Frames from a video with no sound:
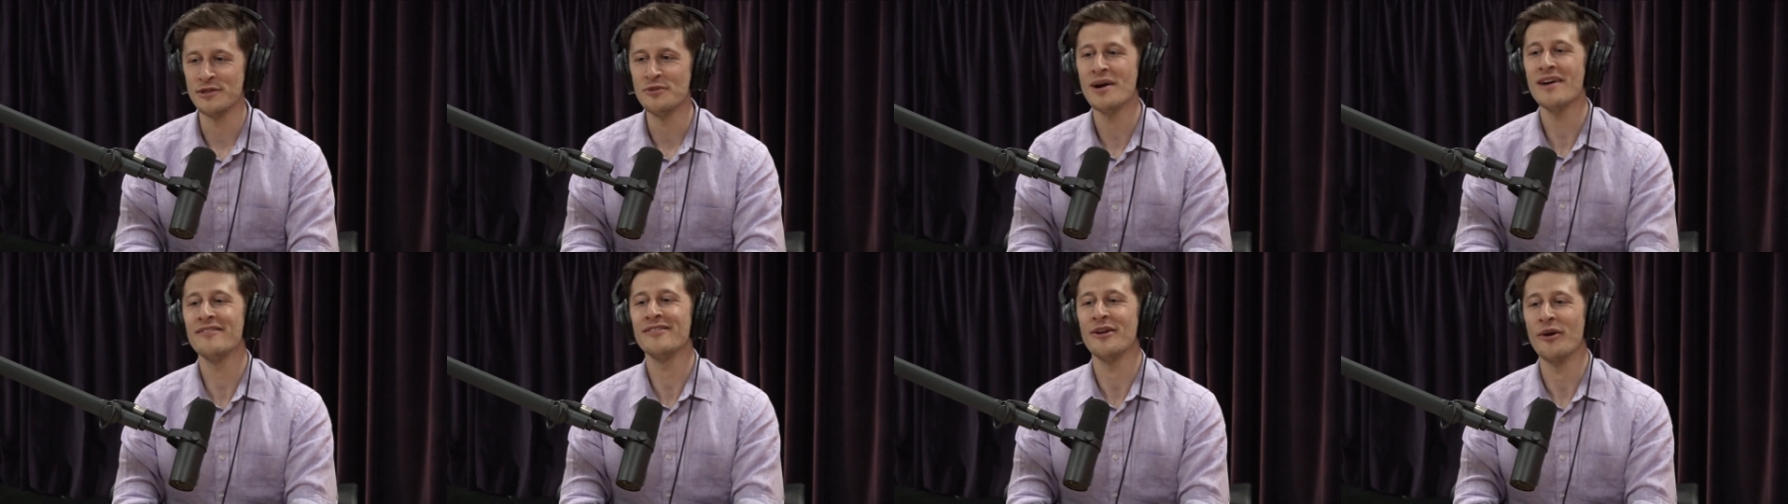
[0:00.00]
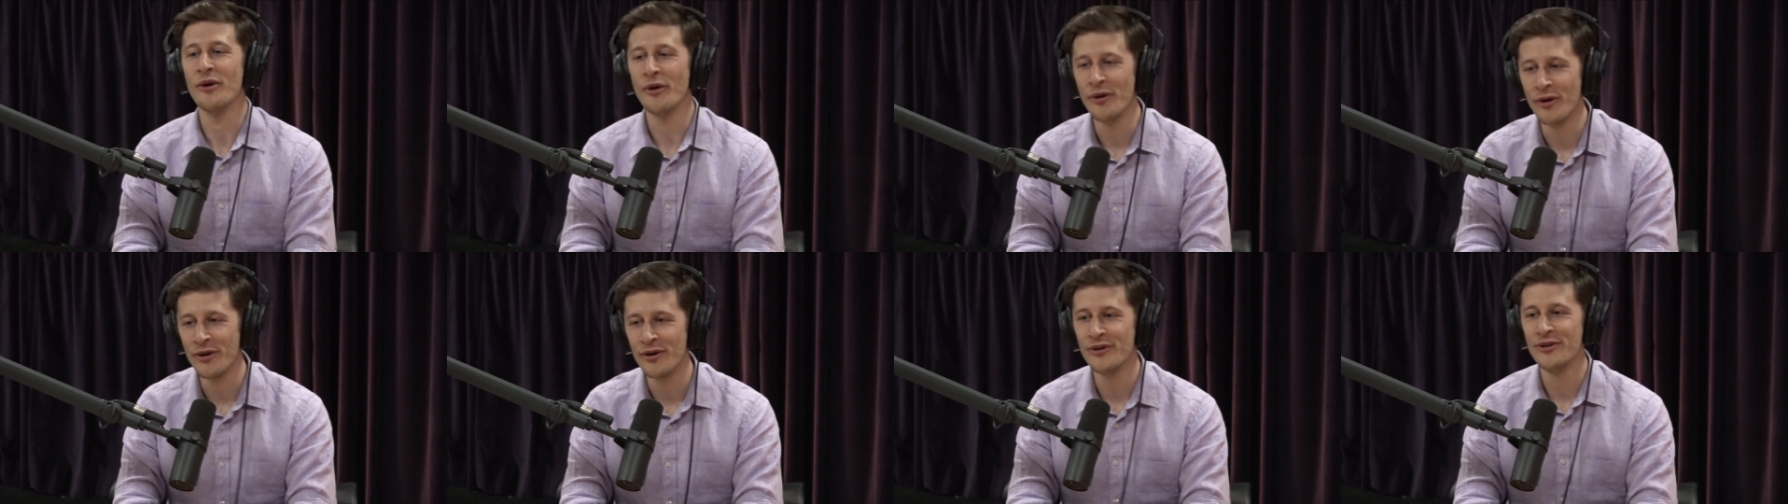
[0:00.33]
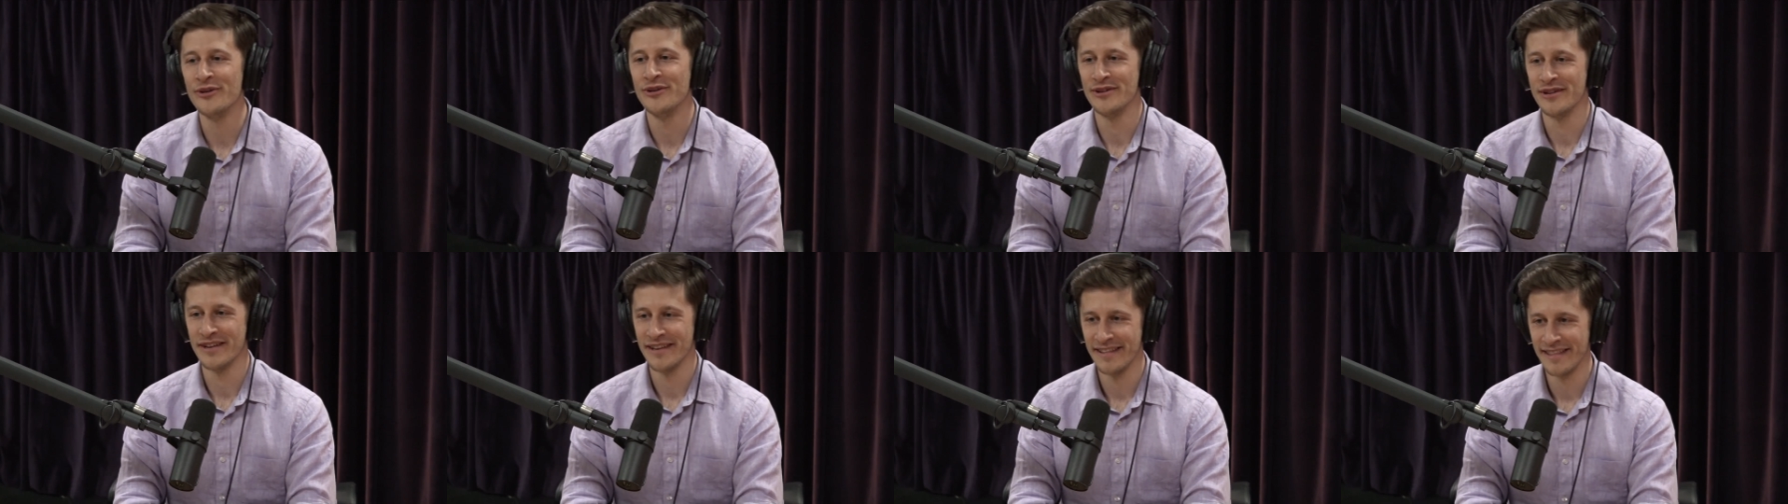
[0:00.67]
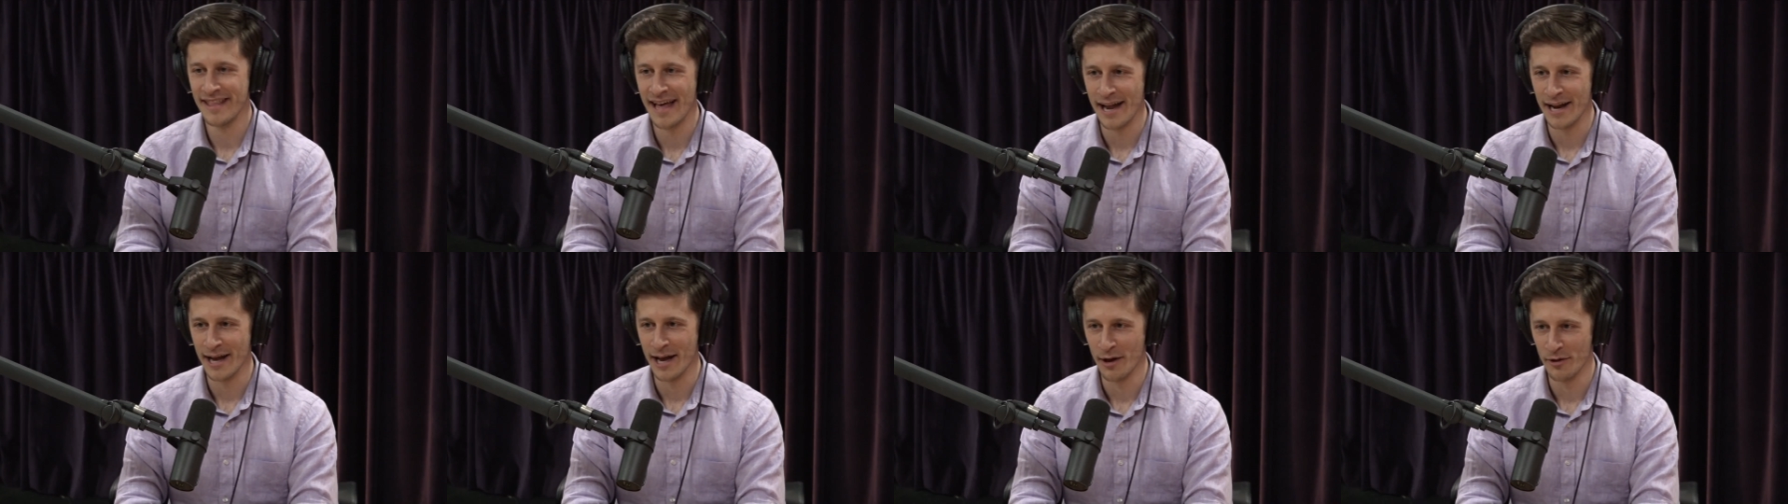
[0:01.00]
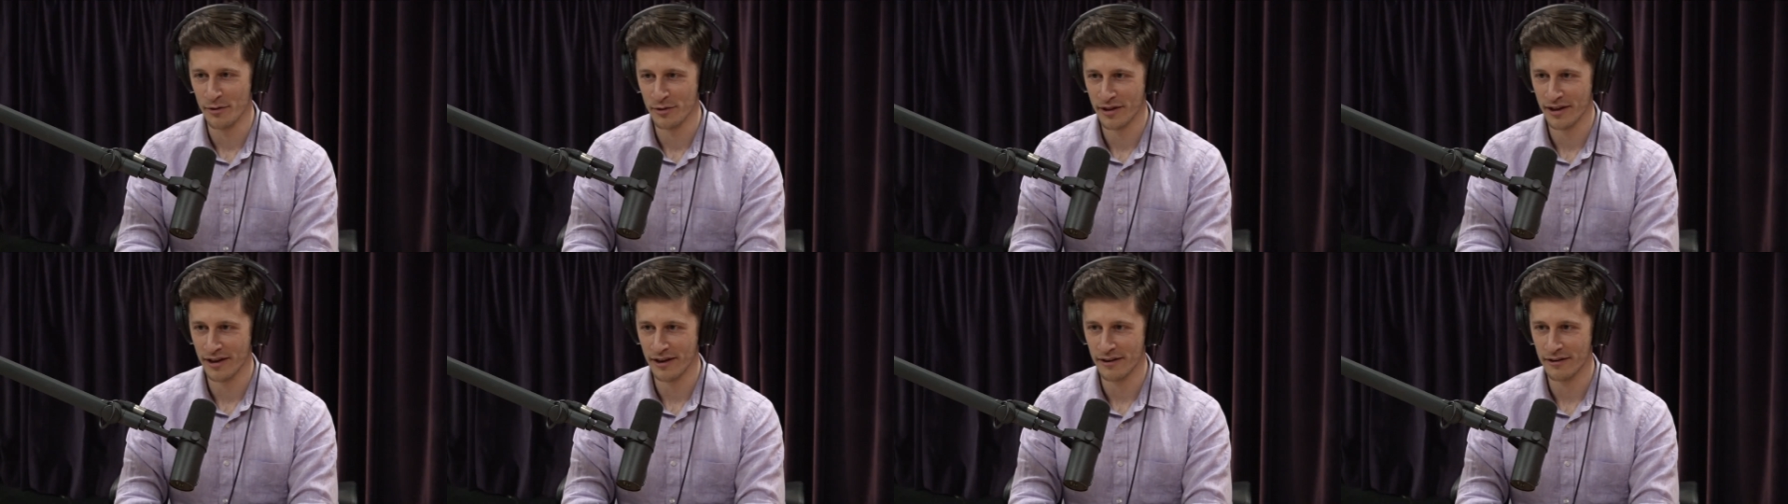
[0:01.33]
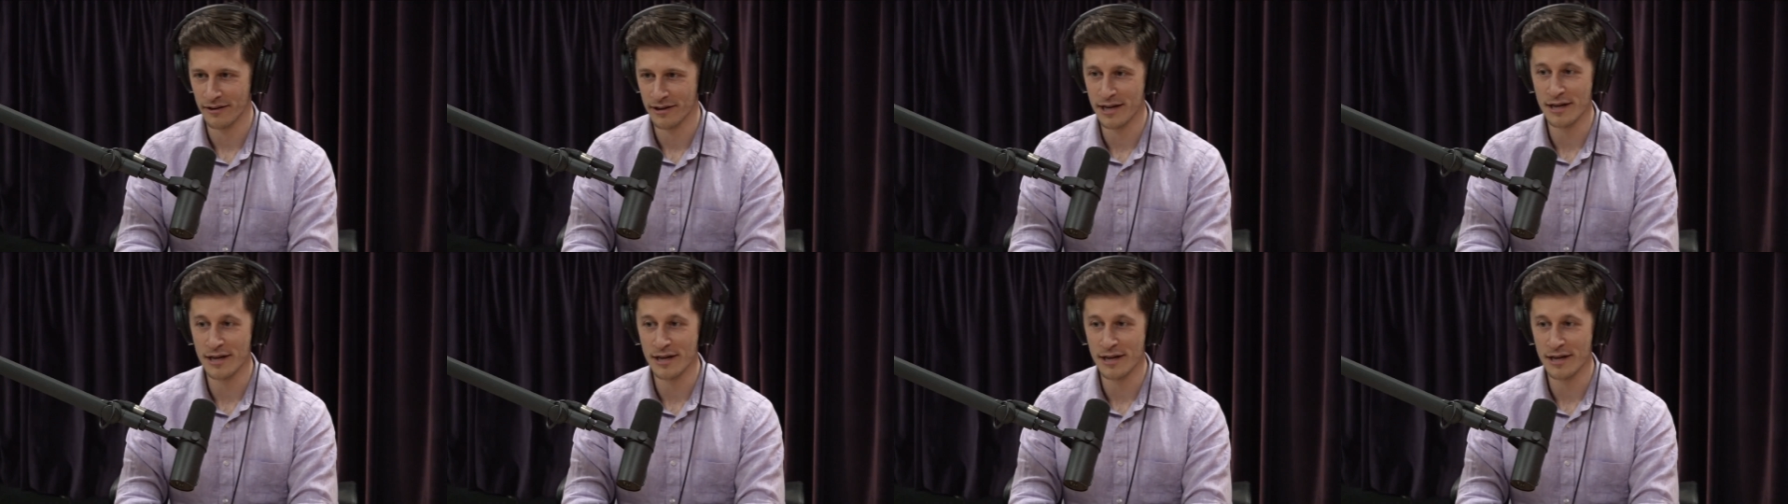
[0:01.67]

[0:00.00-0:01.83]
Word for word: You haven't earned that health care,